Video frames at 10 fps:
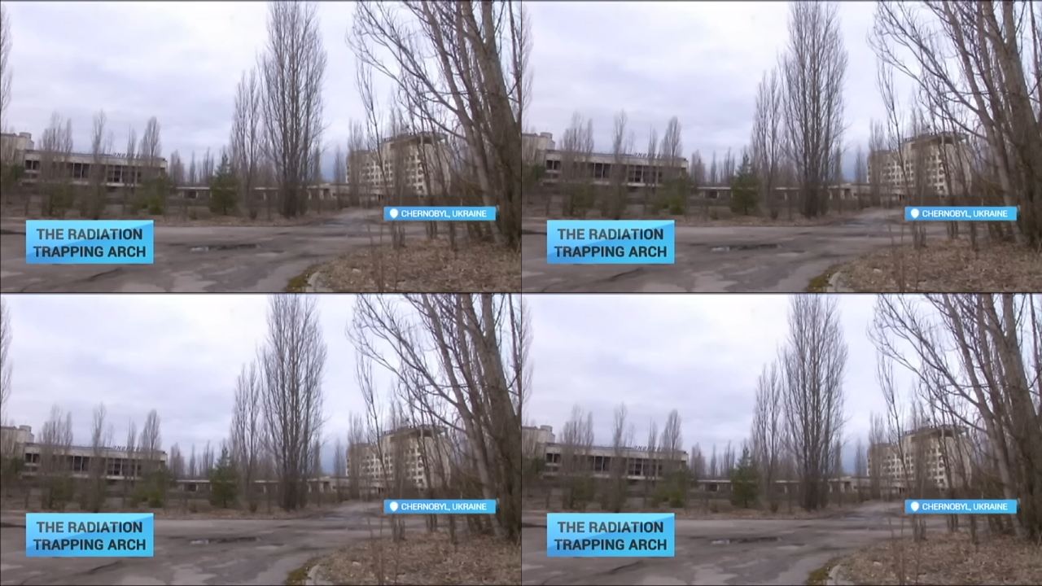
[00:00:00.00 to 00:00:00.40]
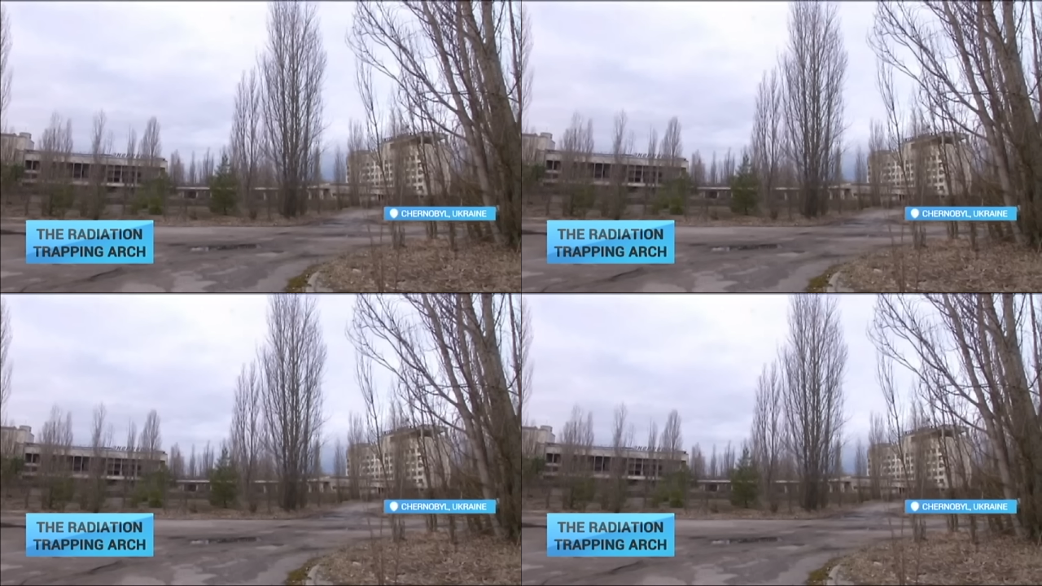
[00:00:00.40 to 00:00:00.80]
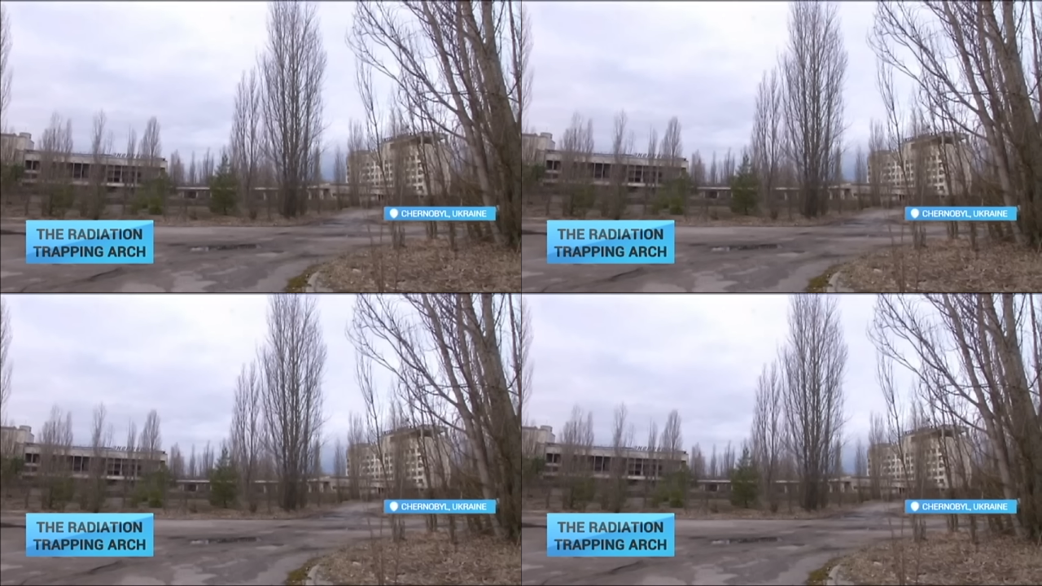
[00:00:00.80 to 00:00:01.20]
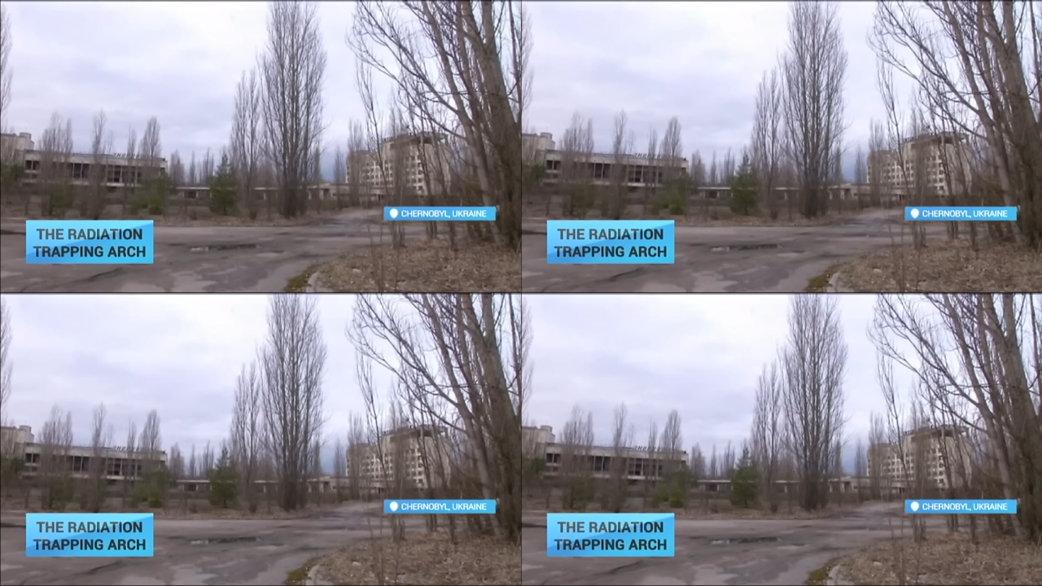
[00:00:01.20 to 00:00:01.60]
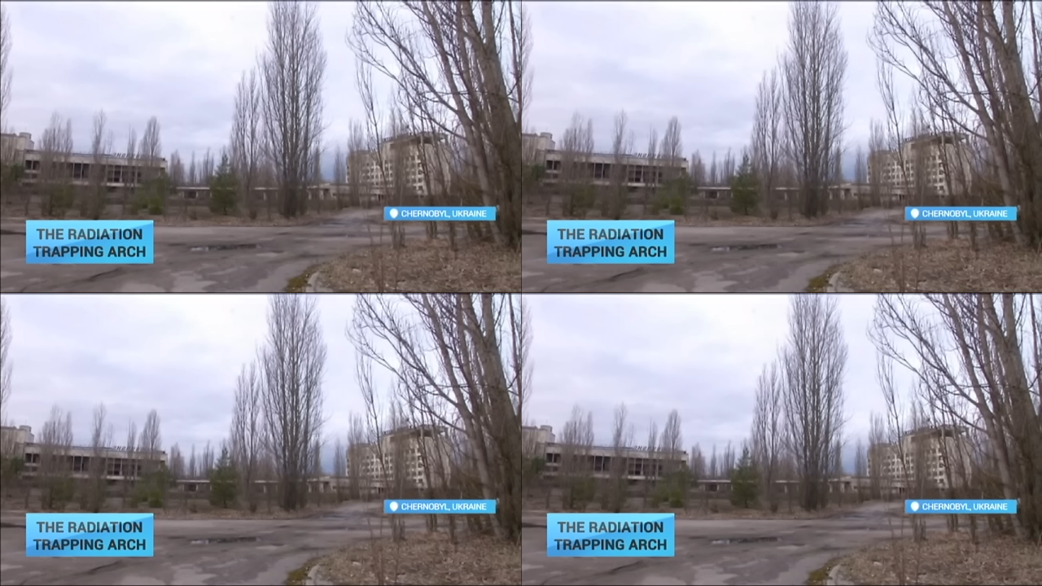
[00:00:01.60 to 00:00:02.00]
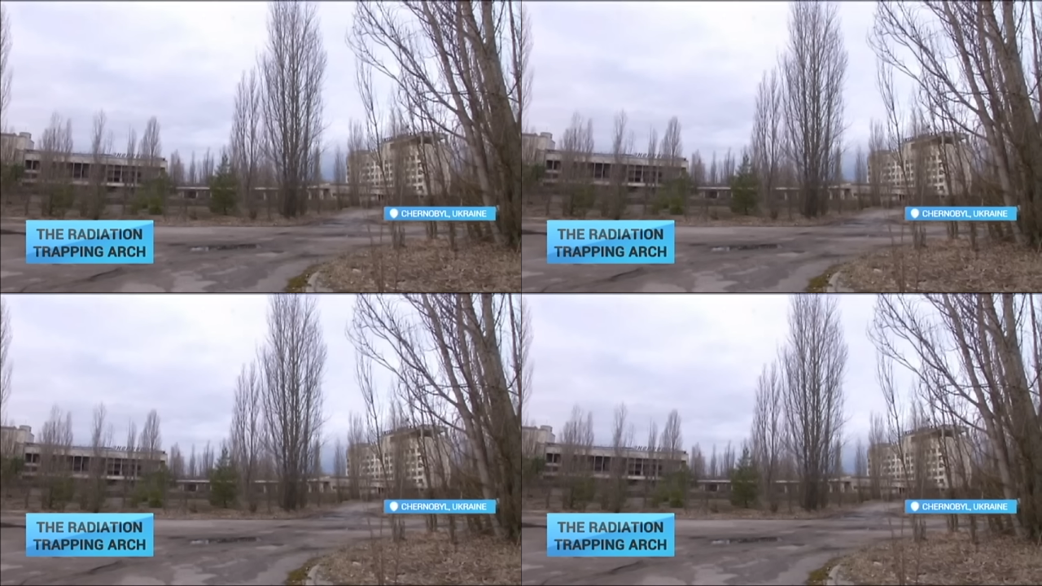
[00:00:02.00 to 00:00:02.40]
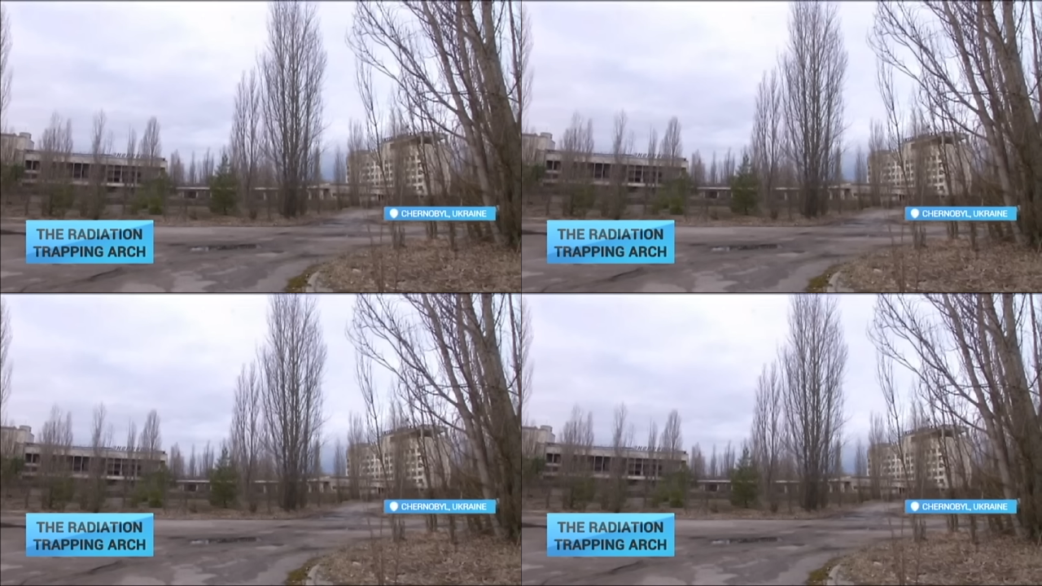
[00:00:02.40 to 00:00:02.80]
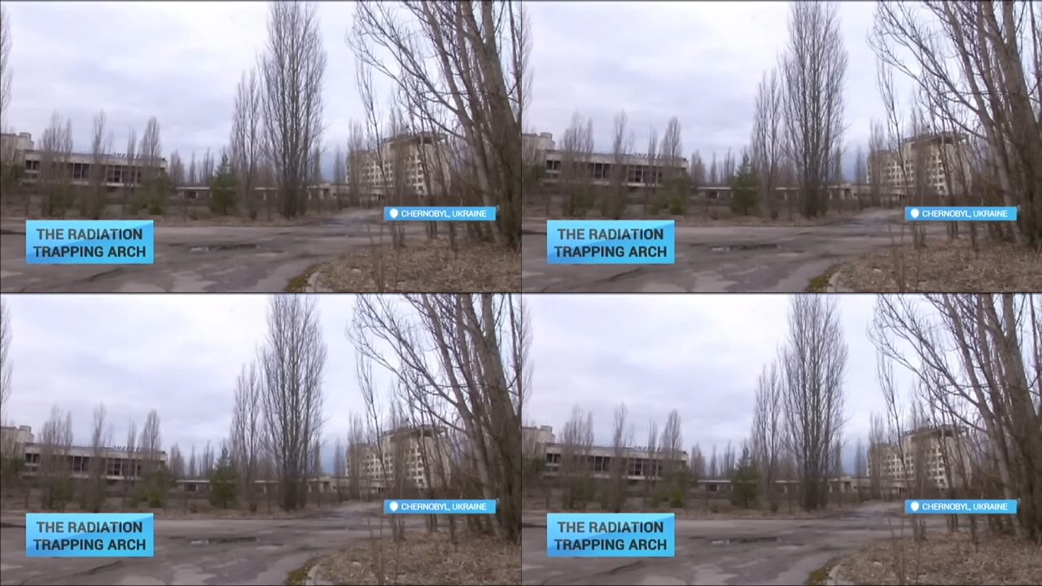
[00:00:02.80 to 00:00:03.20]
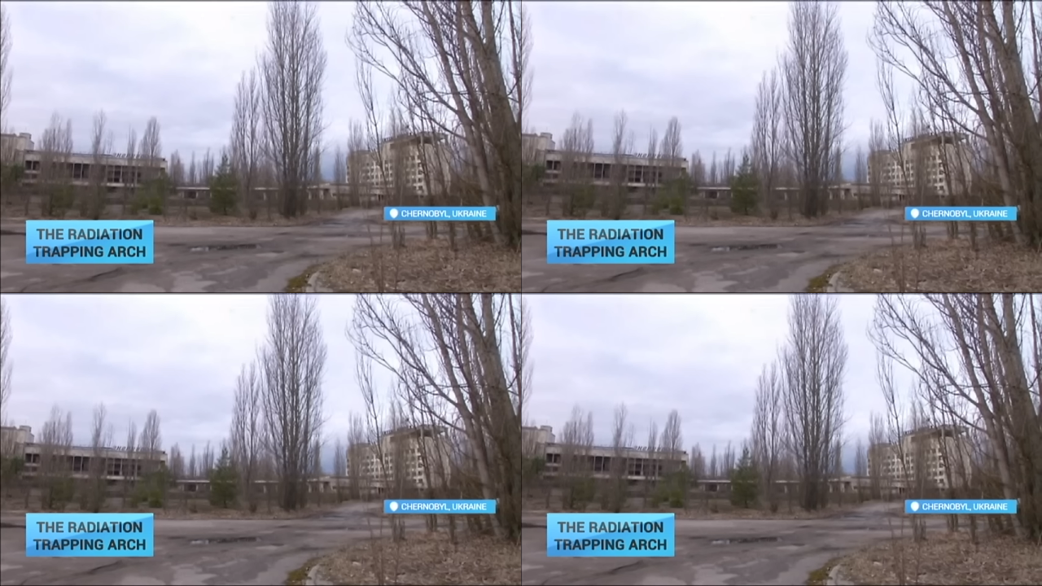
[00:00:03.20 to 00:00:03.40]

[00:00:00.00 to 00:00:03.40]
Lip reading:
Nobody's mouth can be seen.